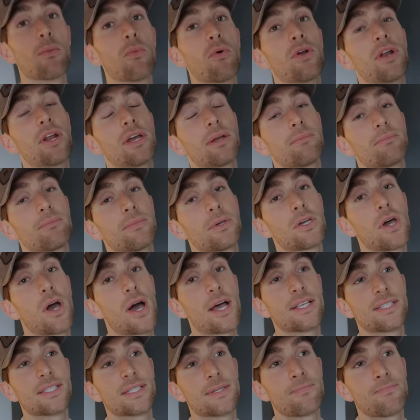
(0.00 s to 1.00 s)
morning.
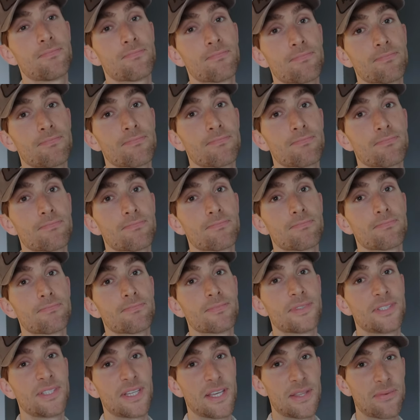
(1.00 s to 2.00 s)
Guys,
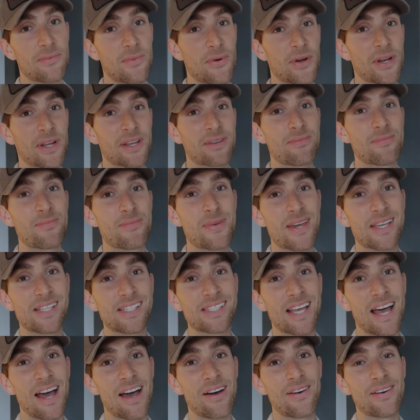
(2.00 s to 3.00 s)
see you in the morning.
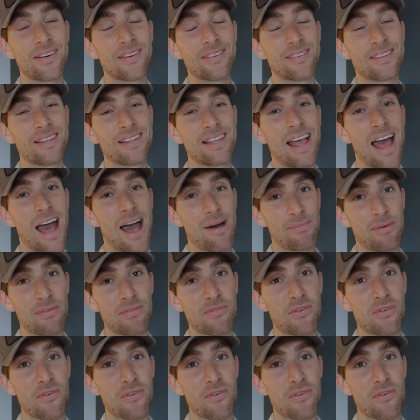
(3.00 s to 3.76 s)
Peace out, happy